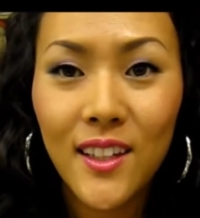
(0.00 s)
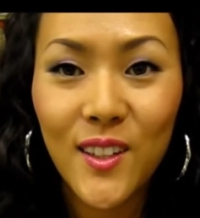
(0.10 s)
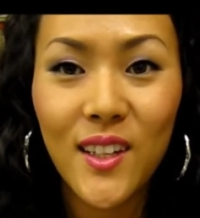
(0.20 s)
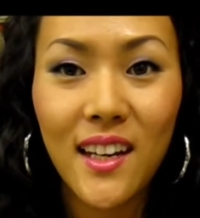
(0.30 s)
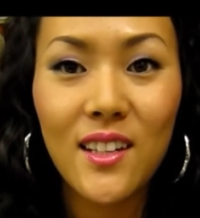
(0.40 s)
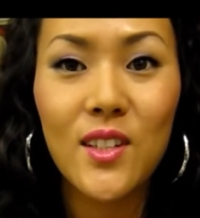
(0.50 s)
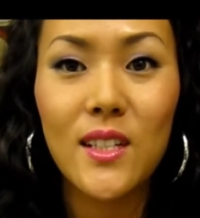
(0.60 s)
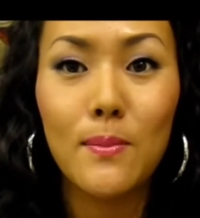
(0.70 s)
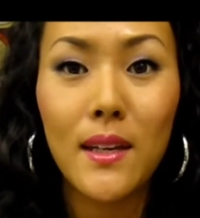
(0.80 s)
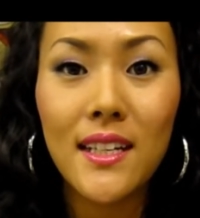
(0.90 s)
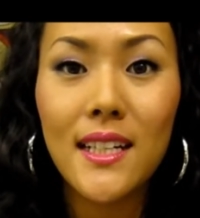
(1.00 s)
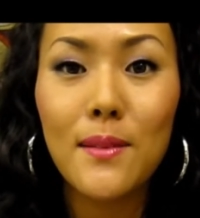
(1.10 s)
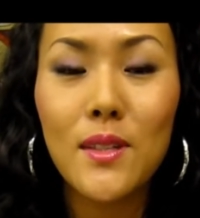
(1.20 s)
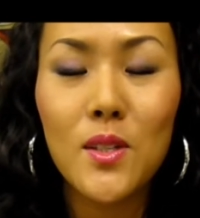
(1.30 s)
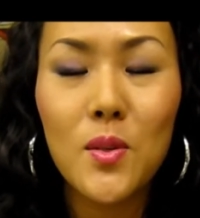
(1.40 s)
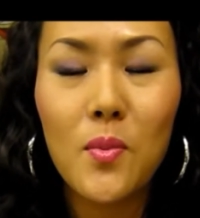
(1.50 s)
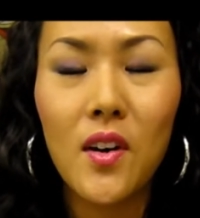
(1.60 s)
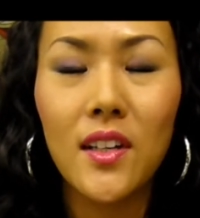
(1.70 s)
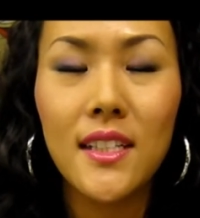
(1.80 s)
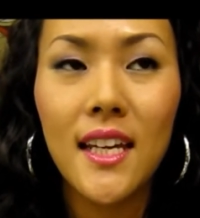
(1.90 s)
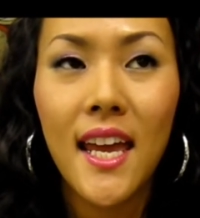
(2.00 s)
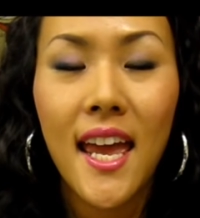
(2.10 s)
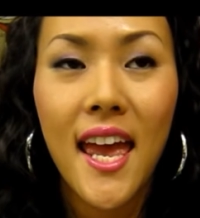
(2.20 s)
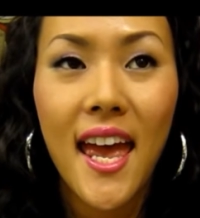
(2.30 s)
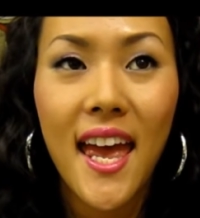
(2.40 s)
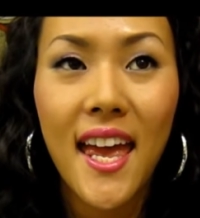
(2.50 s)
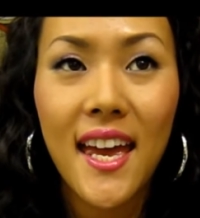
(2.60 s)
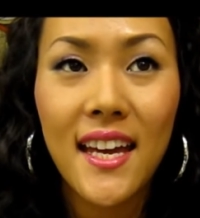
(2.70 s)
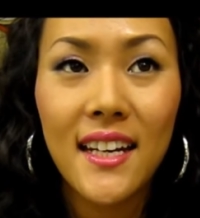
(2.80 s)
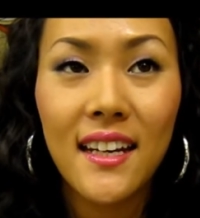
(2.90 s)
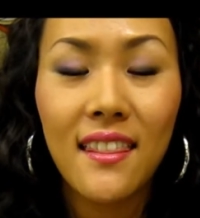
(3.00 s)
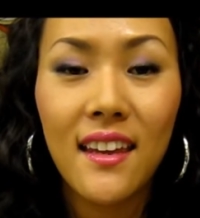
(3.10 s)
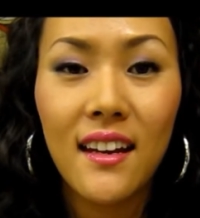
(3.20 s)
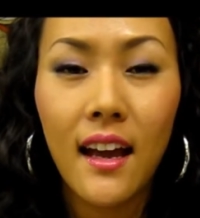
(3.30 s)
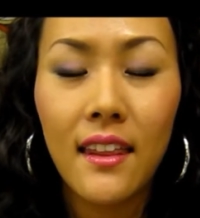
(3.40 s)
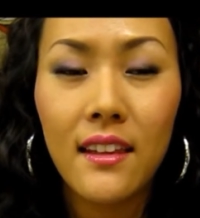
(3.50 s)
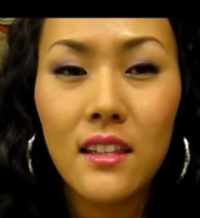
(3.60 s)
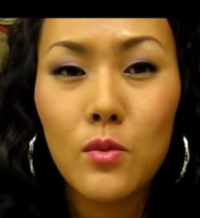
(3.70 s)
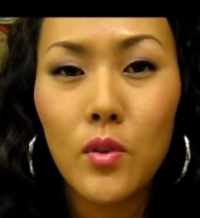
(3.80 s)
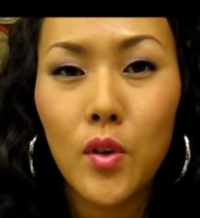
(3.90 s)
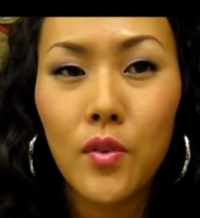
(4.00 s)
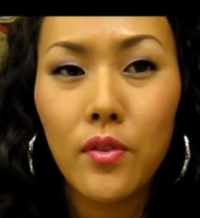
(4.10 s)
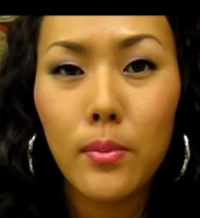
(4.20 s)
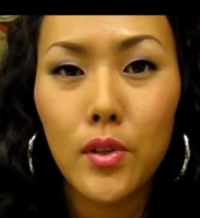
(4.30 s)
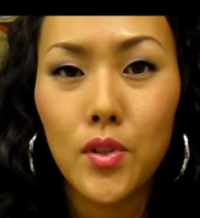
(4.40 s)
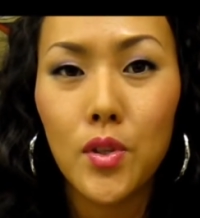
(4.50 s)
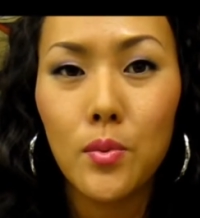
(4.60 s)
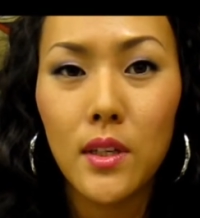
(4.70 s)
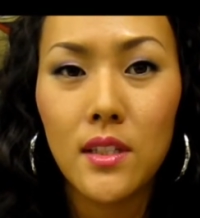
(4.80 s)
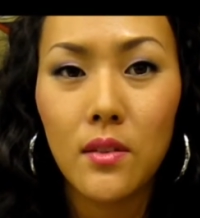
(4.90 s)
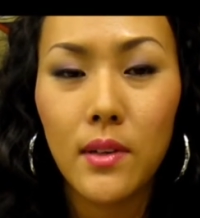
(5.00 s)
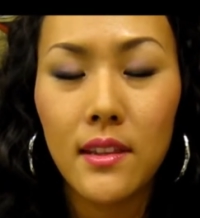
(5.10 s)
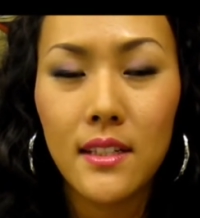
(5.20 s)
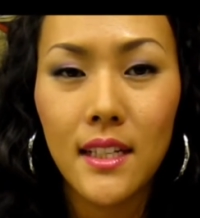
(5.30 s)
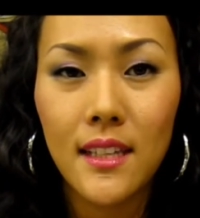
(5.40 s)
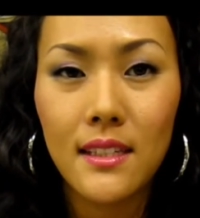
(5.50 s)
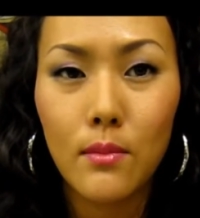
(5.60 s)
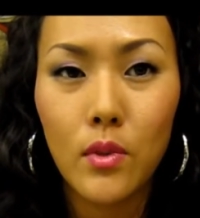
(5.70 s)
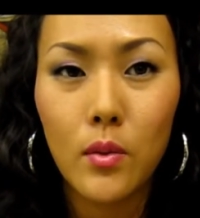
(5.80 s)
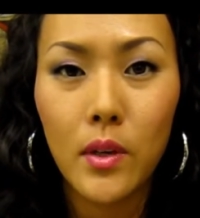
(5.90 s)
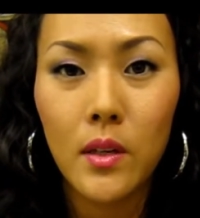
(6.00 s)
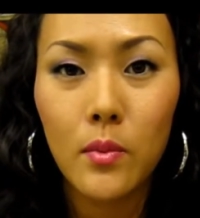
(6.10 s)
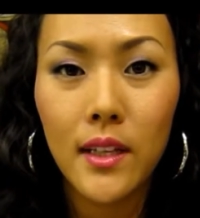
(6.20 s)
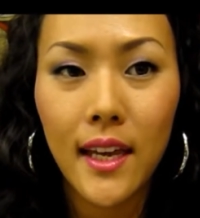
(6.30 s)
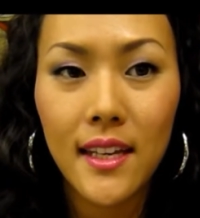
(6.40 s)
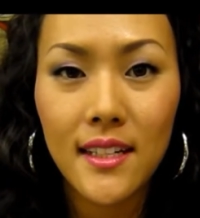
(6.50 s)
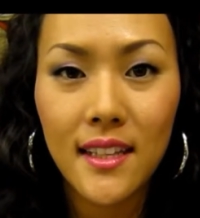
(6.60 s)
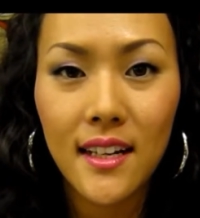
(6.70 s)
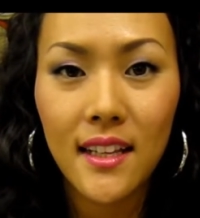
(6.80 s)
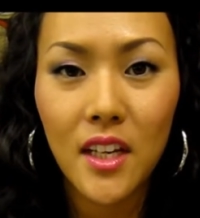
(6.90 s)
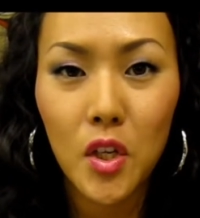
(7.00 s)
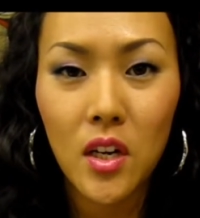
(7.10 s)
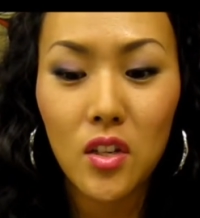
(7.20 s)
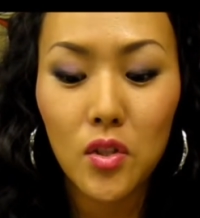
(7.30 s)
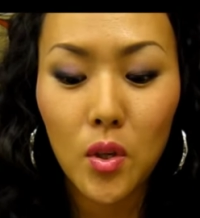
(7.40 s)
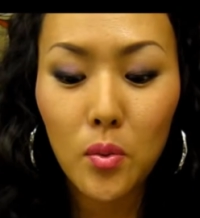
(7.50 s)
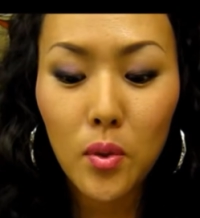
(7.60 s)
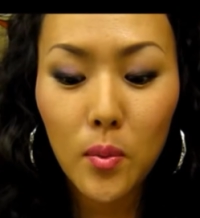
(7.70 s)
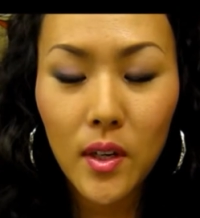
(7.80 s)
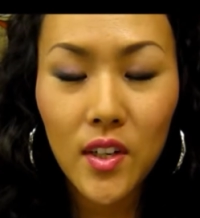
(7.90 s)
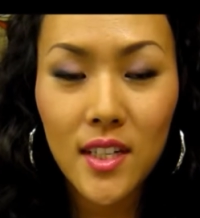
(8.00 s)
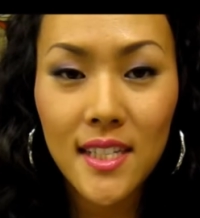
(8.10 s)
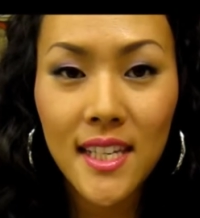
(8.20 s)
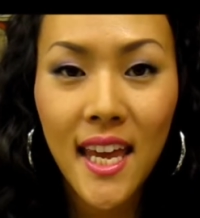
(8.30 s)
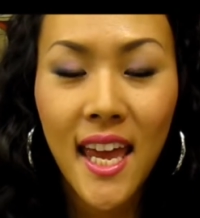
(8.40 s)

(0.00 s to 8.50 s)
You can enter as many times as you want. And then I think this will go for about two weeks. I'll write the date somewhere when it will end, and then I'll let you guys know who the winner is.